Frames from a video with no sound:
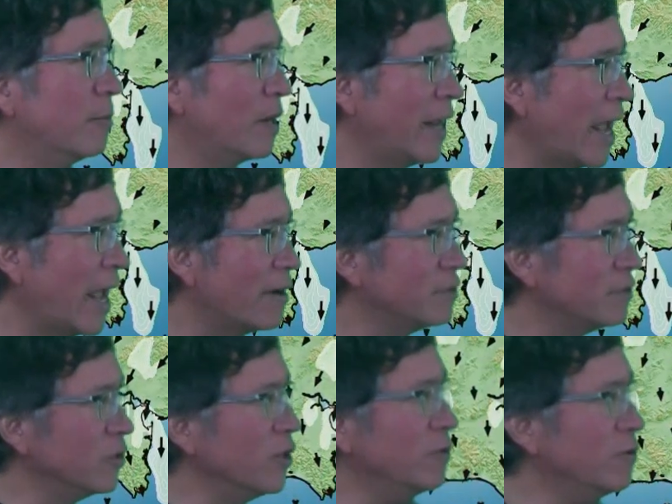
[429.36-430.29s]
Monday
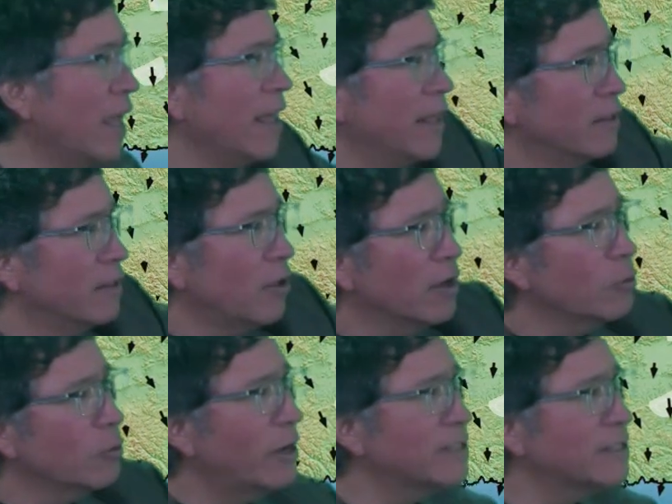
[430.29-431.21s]
afternoon. Along
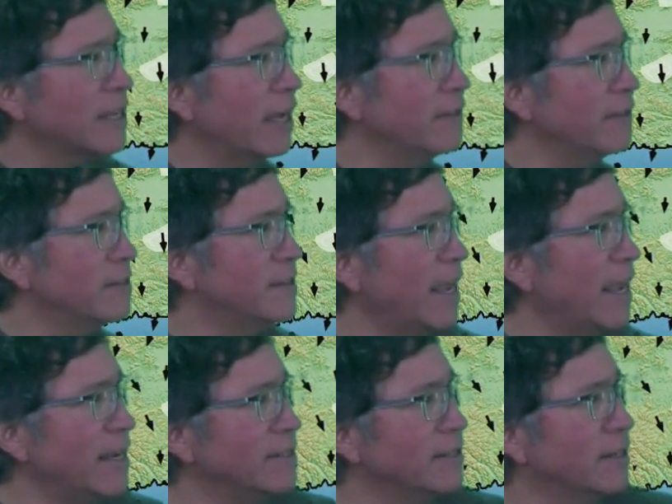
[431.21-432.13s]
the west side of the
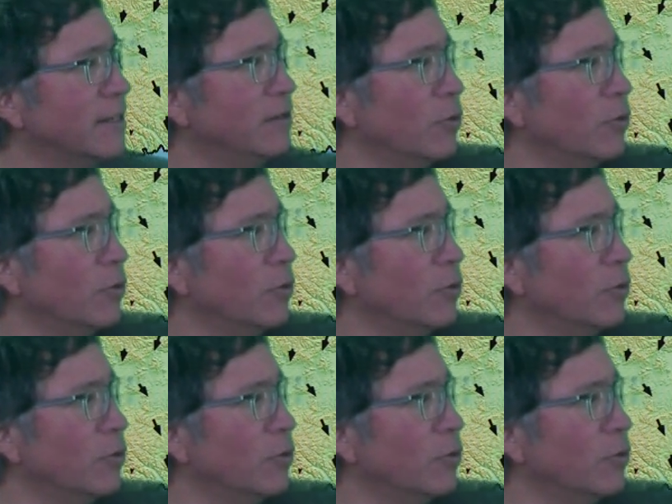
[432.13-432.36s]
state, uh,